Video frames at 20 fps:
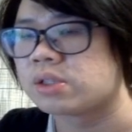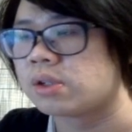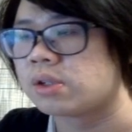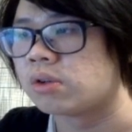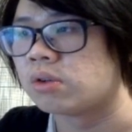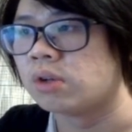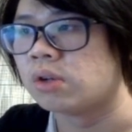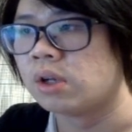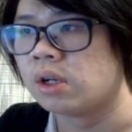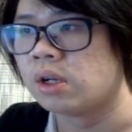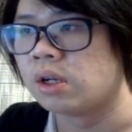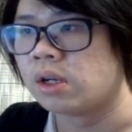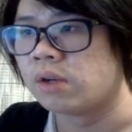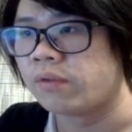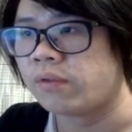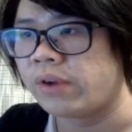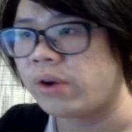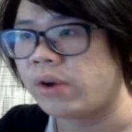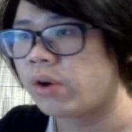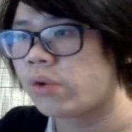So
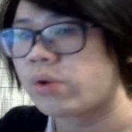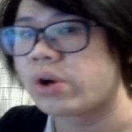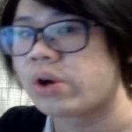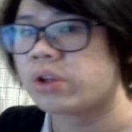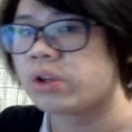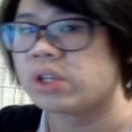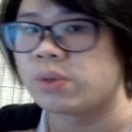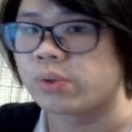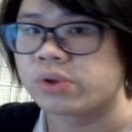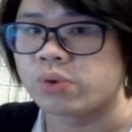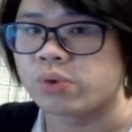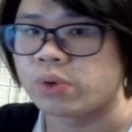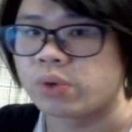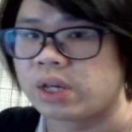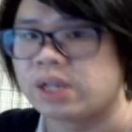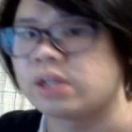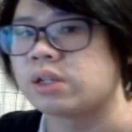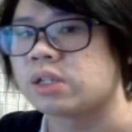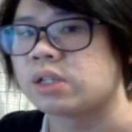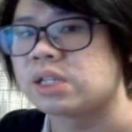very rarely will you
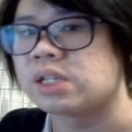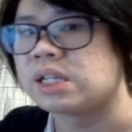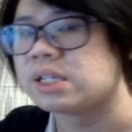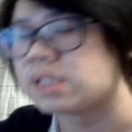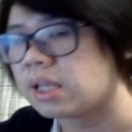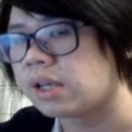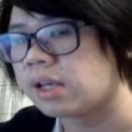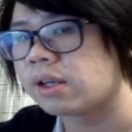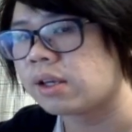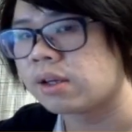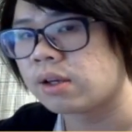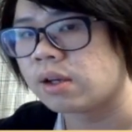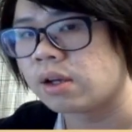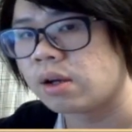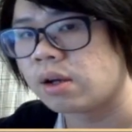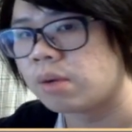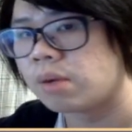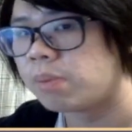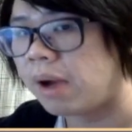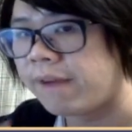hit Gyze
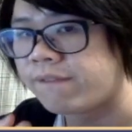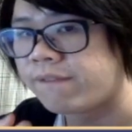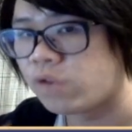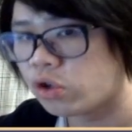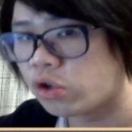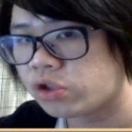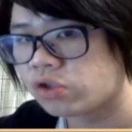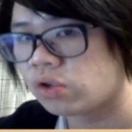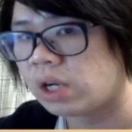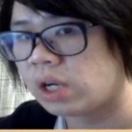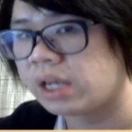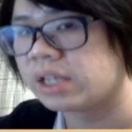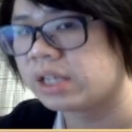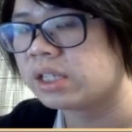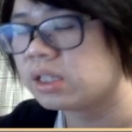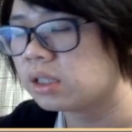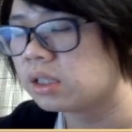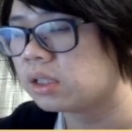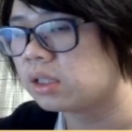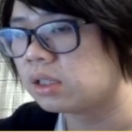by first stride.